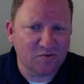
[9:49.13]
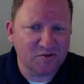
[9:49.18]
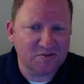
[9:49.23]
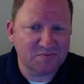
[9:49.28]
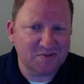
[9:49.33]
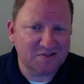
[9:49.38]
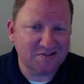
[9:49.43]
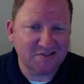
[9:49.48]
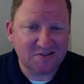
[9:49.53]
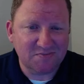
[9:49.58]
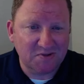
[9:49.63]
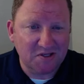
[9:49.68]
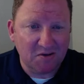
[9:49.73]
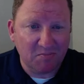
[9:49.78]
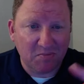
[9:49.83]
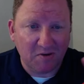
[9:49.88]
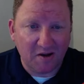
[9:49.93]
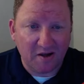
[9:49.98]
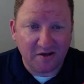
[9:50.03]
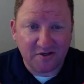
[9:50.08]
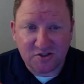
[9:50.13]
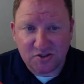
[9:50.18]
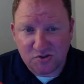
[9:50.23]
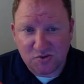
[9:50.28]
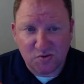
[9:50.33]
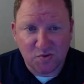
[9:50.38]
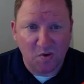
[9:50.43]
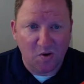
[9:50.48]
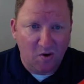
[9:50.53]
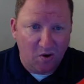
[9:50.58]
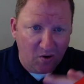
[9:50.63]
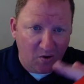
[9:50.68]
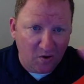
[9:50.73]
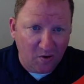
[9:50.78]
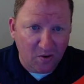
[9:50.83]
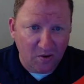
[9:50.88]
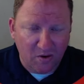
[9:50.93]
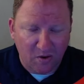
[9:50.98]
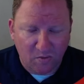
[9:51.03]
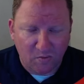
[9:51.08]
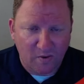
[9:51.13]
which means it's being applied to all